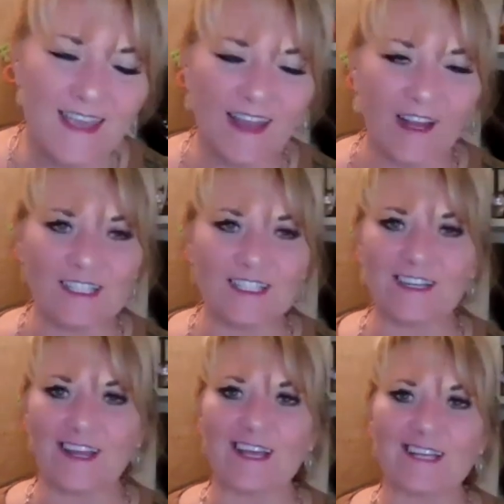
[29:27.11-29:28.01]
Carolyn
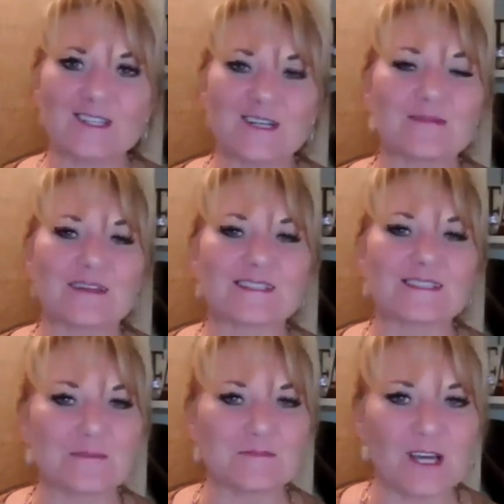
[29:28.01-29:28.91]
and I got started about the
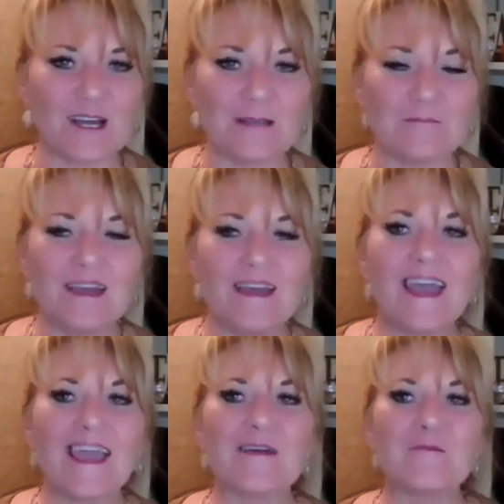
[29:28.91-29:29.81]
same time,
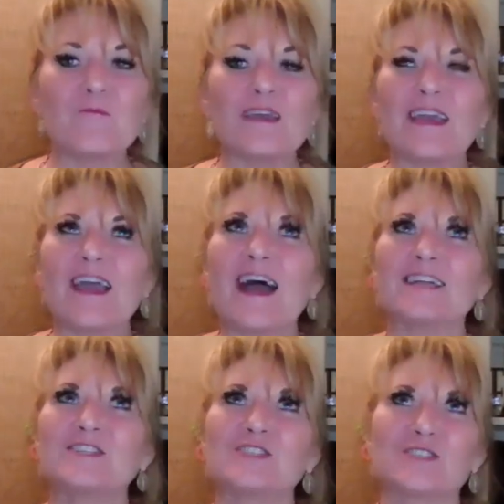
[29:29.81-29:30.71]
and we
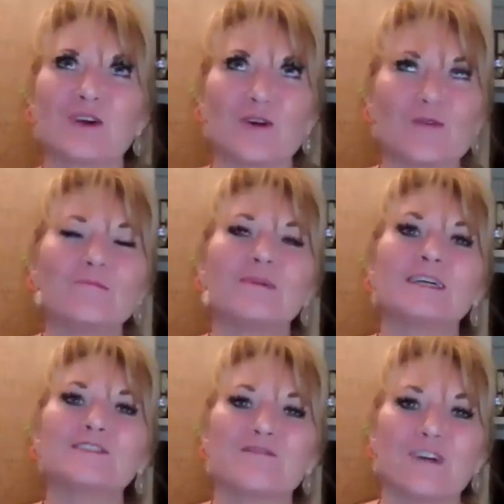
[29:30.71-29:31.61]
had so
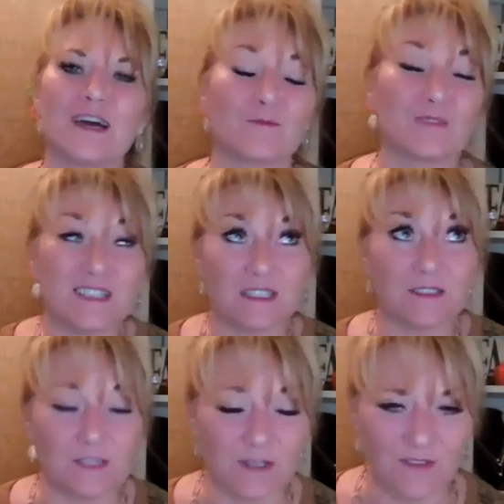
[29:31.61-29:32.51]
much fun. We
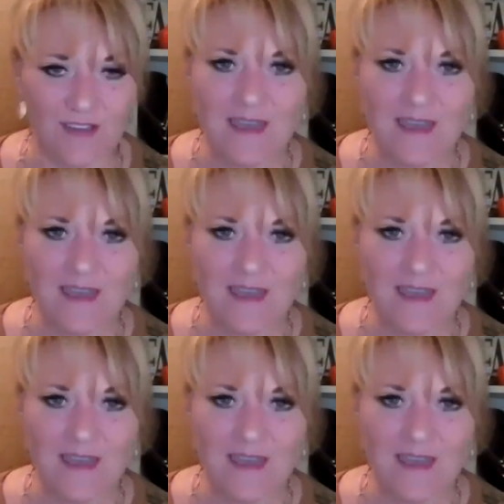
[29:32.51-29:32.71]
still do,